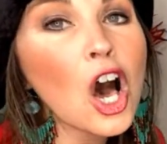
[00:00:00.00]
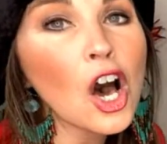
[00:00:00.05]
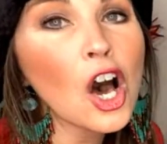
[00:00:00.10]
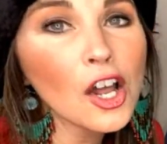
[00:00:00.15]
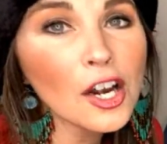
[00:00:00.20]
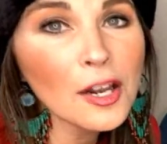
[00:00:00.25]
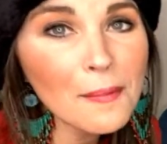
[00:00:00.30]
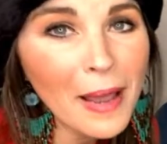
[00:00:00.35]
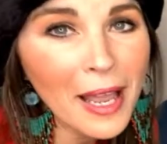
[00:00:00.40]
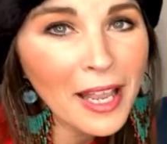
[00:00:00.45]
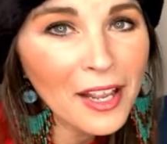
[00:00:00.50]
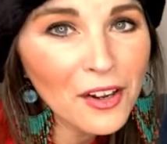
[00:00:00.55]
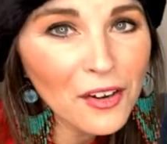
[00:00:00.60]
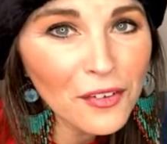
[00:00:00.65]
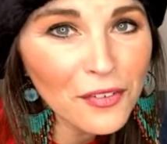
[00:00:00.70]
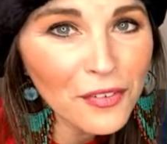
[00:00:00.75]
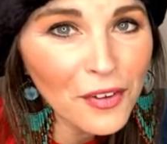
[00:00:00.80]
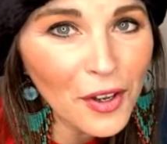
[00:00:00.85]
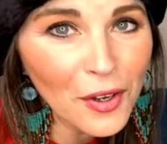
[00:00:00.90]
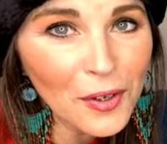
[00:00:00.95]
on a
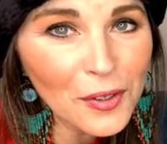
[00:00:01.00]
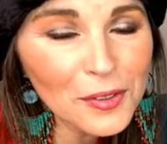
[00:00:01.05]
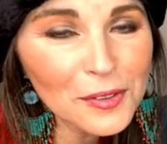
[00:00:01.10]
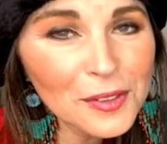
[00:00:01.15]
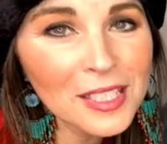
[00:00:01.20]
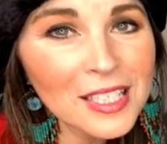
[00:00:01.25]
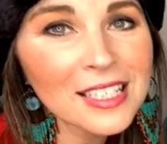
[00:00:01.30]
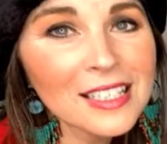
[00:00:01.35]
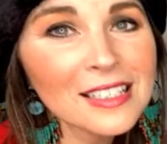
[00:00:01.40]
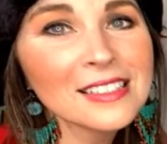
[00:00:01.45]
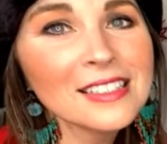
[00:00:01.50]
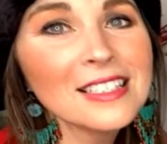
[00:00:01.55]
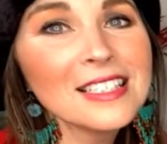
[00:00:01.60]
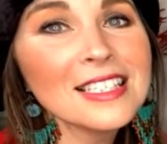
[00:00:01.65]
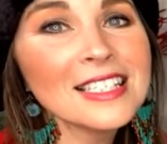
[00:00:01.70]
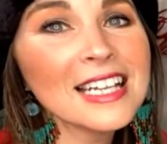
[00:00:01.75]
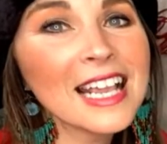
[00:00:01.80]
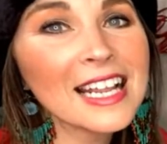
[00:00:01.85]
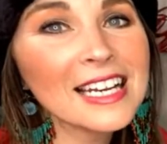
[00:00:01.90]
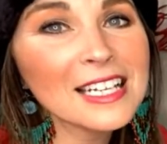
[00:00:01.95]
microphone
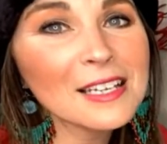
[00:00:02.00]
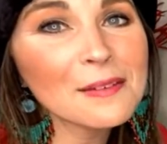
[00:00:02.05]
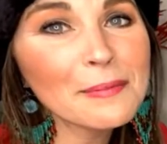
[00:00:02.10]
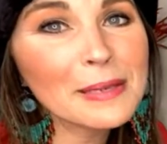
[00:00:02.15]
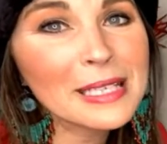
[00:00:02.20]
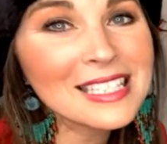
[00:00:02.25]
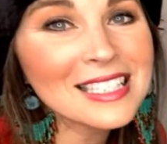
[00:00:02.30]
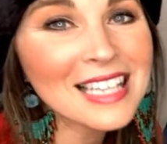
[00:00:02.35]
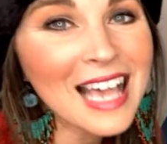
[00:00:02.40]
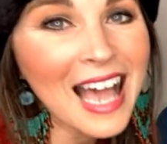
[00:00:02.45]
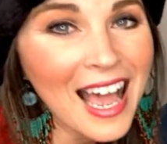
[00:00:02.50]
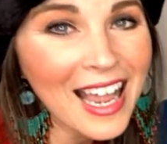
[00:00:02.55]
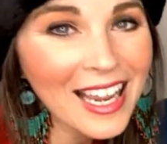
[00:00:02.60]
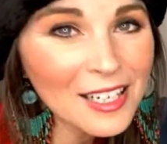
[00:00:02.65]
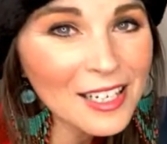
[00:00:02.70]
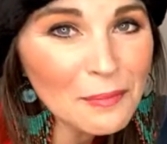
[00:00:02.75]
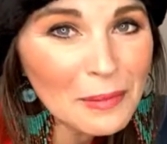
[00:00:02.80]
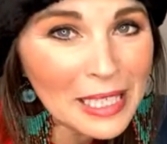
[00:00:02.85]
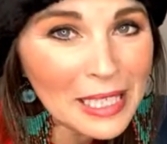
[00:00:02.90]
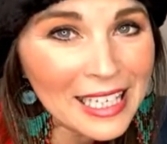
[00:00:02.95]
standing
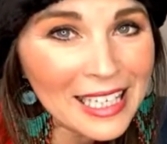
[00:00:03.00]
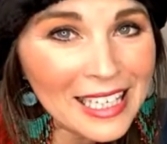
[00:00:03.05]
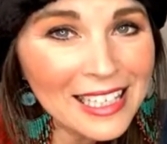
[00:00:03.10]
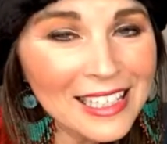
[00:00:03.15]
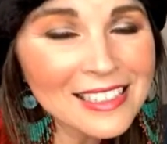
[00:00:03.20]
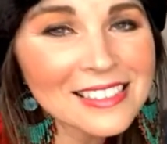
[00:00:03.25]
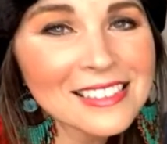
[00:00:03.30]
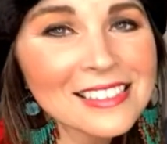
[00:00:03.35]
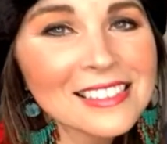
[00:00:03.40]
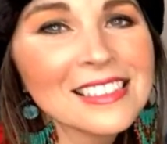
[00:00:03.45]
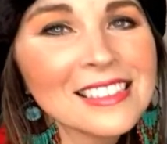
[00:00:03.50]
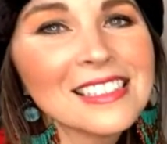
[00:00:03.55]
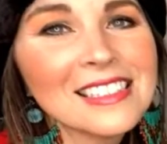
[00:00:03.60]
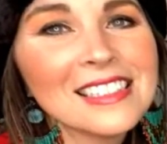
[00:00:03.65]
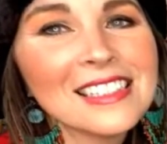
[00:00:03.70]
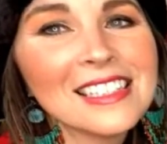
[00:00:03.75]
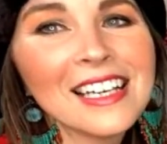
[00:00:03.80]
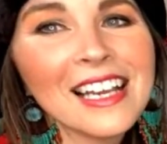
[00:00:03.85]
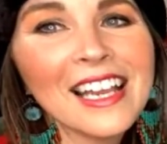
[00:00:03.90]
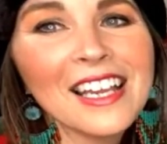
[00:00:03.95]
beside me
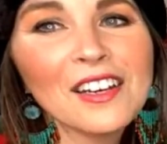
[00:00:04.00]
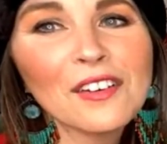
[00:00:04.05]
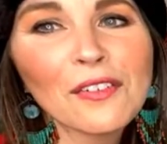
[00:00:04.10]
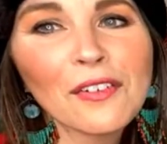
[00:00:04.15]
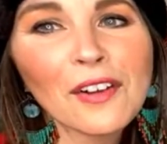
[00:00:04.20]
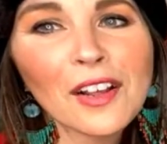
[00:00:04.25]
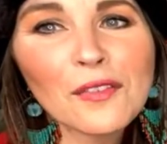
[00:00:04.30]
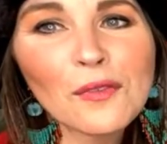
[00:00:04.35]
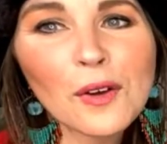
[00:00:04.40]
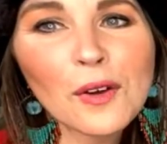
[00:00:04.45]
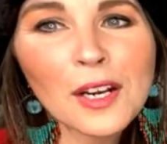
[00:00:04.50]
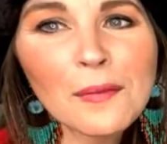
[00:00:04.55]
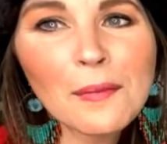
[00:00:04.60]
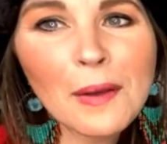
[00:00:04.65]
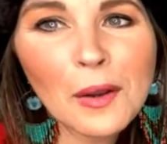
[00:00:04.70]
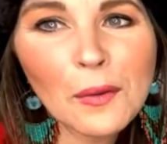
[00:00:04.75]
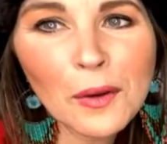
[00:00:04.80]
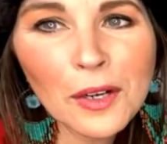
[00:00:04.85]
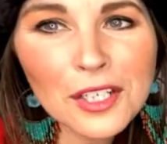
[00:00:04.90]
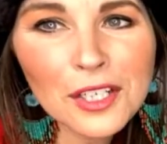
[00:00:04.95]
in front of one of
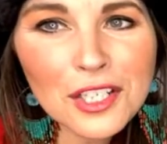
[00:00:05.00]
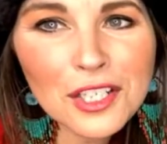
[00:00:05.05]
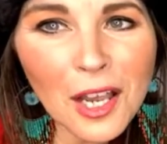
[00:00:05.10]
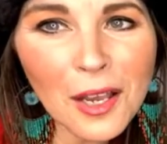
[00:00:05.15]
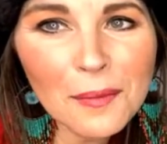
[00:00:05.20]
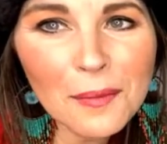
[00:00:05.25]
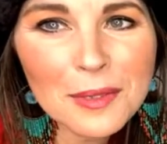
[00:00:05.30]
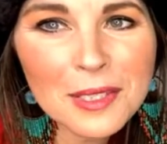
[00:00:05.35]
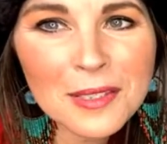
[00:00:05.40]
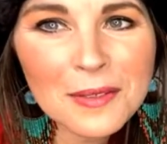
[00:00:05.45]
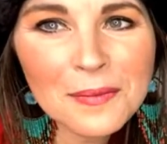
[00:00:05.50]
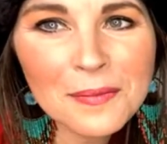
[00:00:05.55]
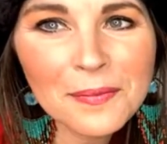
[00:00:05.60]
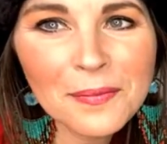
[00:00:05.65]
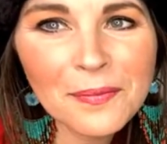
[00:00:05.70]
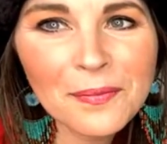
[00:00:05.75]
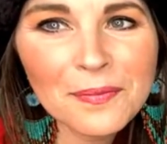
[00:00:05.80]
my workshops.